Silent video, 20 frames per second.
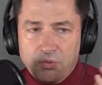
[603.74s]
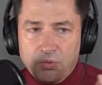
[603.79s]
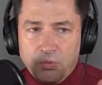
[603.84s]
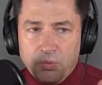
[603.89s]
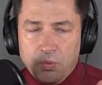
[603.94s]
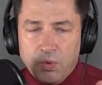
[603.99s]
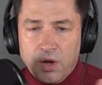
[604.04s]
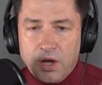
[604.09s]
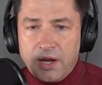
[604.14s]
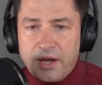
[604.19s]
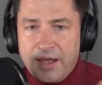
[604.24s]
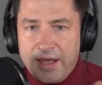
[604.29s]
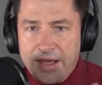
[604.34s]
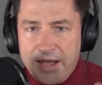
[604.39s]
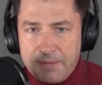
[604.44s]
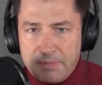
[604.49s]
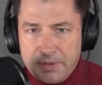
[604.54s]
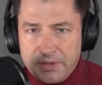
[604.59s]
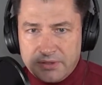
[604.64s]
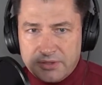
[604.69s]
what
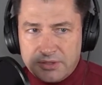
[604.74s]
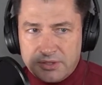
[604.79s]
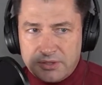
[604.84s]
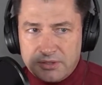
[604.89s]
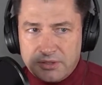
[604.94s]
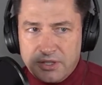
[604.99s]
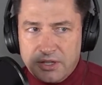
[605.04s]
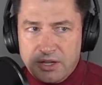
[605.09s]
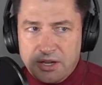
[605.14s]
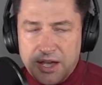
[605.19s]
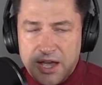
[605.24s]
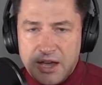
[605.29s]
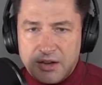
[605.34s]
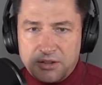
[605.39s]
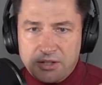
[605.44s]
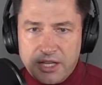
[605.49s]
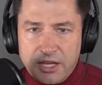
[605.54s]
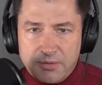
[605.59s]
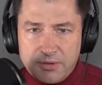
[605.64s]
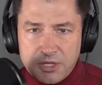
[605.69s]
happens and how do
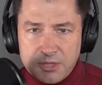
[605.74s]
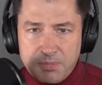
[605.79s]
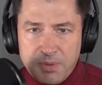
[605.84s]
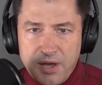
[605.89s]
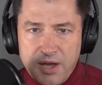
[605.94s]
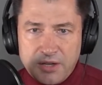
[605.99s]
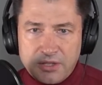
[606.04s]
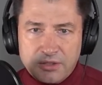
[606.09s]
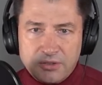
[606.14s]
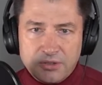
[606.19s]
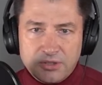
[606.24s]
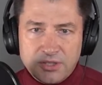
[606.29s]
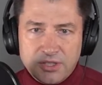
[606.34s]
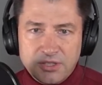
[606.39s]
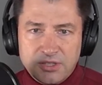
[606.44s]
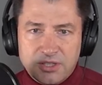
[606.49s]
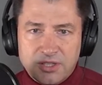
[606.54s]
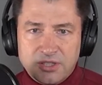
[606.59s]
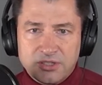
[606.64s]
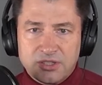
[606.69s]
they respond to those
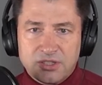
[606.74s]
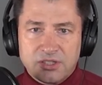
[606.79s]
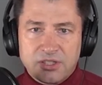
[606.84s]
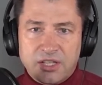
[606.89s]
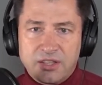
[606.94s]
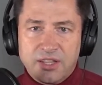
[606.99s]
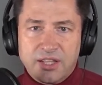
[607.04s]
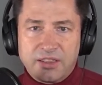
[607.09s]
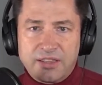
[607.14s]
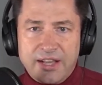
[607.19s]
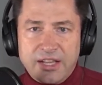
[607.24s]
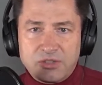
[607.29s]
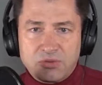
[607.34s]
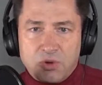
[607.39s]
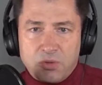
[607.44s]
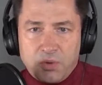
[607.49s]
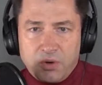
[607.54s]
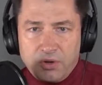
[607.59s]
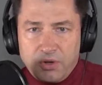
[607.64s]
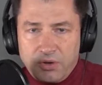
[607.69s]
incidences? I think that's
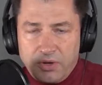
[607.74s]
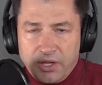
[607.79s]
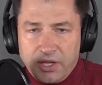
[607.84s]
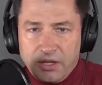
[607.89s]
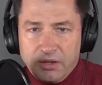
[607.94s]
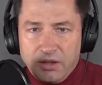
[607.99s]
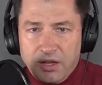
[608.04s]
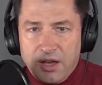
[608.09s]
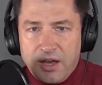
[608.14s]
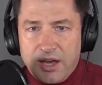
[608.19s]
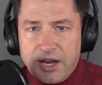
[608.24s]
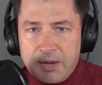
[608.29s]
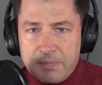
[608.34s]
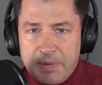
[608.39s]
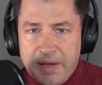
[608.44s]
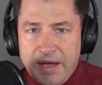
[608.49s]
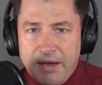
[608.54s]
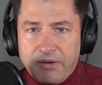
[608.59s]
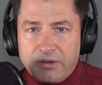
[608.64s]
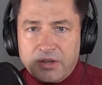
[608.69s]
what we're learning a lot
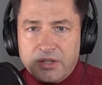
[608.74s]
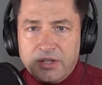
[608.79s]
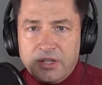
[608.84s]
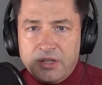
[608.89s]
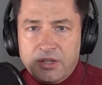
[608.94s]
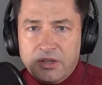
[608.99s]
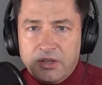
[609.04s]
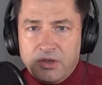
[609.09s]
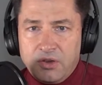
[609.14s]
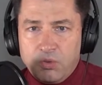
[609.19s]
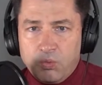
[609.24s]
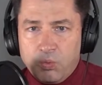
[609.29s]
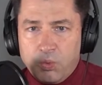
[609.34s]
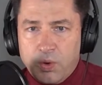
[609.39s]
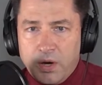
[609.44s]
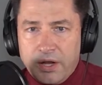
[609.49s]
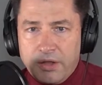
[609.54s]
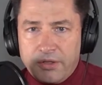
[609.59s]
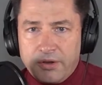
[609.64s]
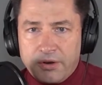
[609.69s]
about,
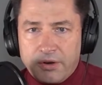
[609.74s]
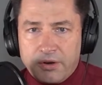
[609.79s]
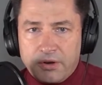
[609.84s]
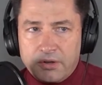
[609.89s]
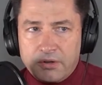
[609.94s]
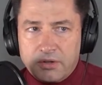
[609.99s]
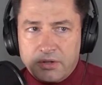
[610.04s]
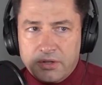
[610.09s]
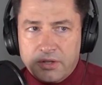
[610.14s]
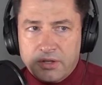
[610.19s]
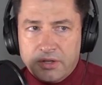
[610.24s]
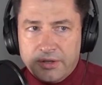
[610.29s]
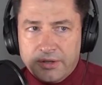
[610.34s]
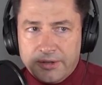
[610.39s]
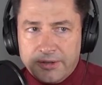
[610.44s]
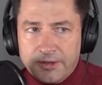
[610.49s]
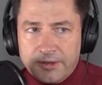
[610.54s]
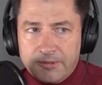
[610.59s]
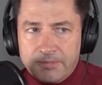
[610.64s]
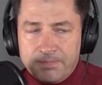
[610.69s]
whether
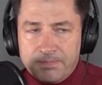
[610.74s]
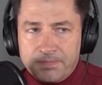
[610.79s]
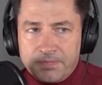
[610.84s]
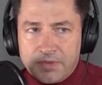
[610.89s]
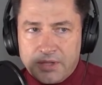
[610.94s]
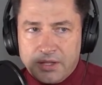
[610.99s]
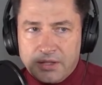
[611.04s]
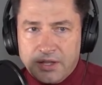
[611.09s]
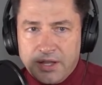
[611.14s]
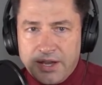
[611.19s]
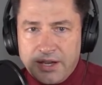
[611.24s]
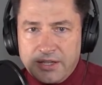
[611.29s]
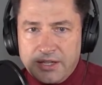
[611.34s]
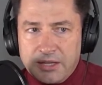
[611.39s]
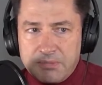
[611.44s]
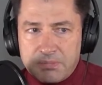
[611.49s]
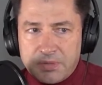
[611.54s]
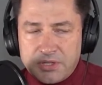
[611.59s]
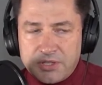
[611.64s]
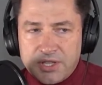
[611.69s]
the
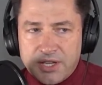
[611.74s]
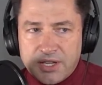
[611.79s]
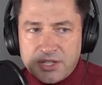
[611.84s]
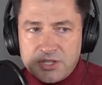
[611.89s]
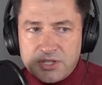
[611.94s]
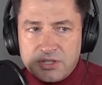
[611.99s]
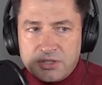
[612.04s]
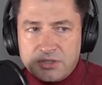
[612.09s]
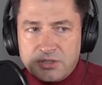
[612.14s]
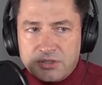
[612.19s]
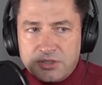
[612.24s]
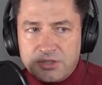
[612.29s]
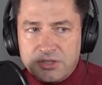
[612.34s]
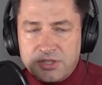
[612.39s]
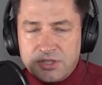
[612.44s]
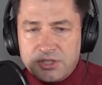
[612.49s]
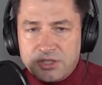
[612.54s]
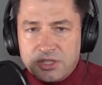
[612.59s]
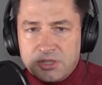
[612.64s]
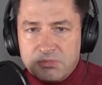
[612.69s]
lightning protection
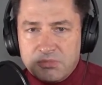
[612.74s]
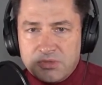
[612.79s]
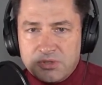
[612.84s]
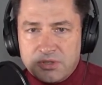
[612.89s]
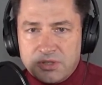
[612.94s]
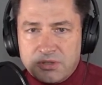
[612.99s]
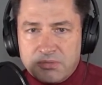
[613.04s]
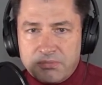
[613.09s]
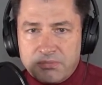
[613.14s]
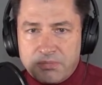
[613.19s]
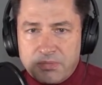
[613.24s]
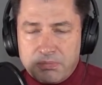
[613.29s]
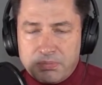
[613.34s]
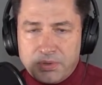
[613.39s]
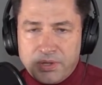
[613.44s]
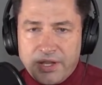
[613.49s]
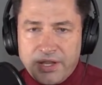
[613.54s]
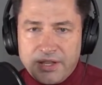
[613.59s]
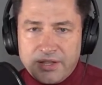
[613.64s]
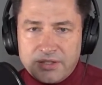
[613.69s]
systems and
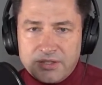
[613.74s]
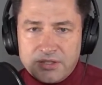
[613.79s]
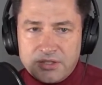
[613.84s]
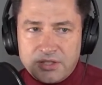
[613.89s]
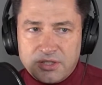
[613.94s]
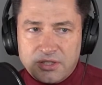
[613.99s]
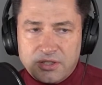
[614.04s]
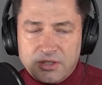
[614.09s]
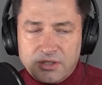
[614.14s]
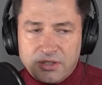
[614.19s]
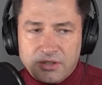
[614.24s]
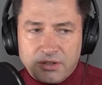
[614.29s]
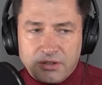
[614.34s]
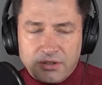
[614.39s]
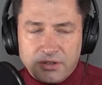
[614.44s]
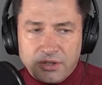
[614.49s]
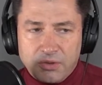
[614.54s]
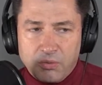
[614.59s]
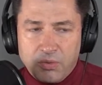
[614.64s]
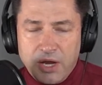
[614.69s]
plans and
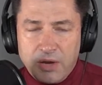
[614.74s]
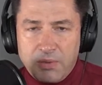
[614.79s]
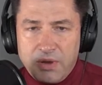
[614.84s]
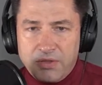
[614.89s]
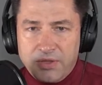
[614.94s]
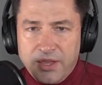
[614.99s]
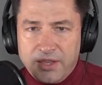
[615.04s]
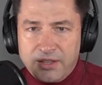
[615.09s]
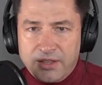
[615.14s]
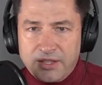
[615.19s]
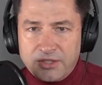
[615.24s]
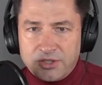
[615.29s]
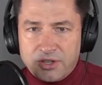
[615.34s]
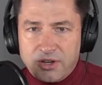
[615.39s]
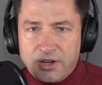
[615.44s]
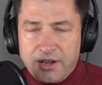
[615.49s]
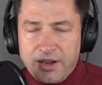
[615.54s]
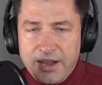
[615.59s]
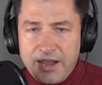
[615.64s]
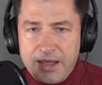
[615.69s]
the way we think things are
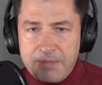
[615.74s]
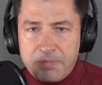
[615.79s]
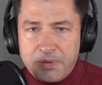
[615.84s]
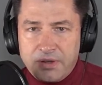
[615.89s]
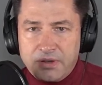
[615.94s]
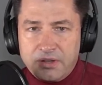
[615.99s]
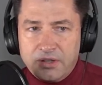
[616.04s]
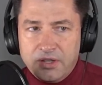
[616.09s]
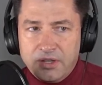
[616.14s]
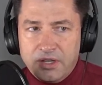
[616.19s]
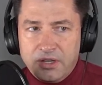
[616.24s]
going to happen,